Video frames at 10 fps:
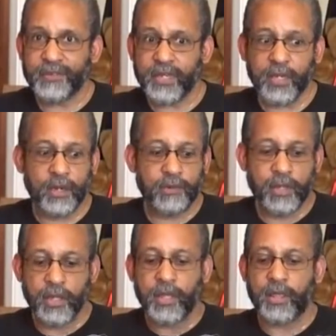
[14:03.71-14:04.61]
a video
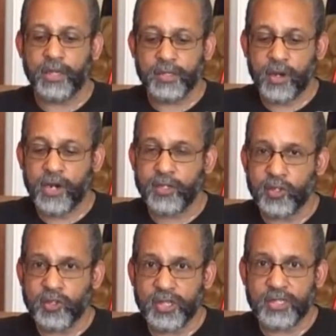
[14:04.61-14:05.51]
this card
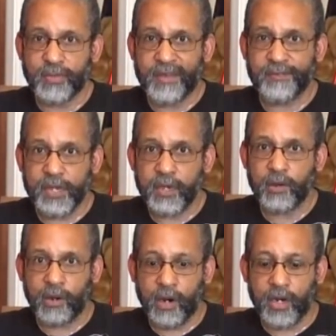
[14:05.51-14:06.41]
usually is my
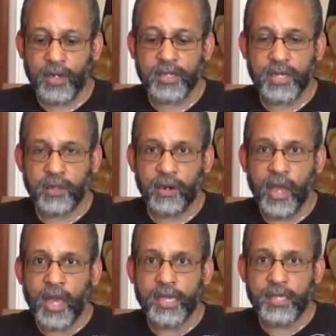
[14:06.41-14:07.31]
video card and either
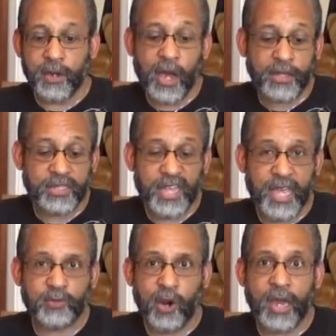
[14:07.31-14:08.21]
either on the
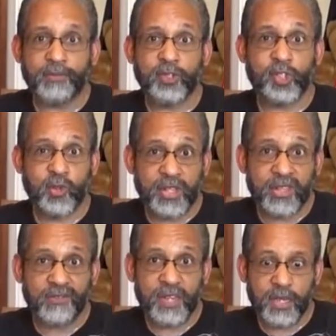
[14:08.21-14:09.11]
days where i'm shooting
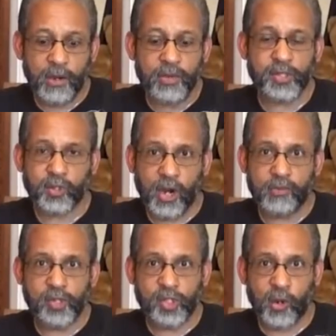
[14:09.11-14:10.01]
the video this
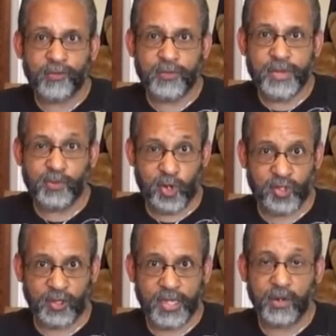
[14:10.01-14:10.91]
card would show up for me
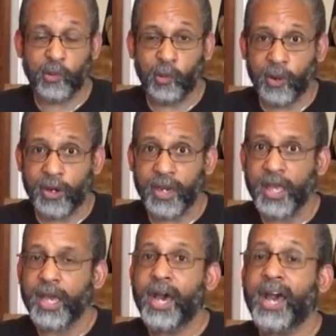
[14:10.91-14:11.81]
personally or
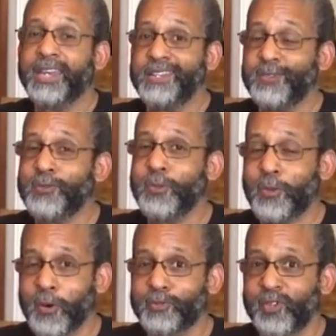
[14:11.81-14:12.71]
I need to do the
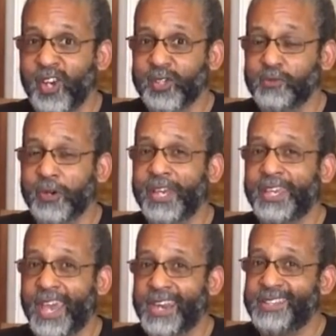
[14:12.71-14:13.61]
post-production work
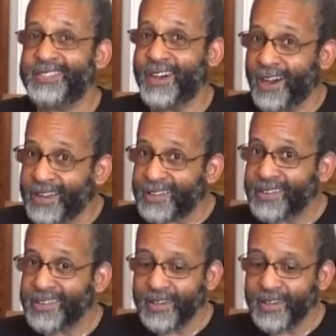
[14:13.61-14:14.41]
and get it done,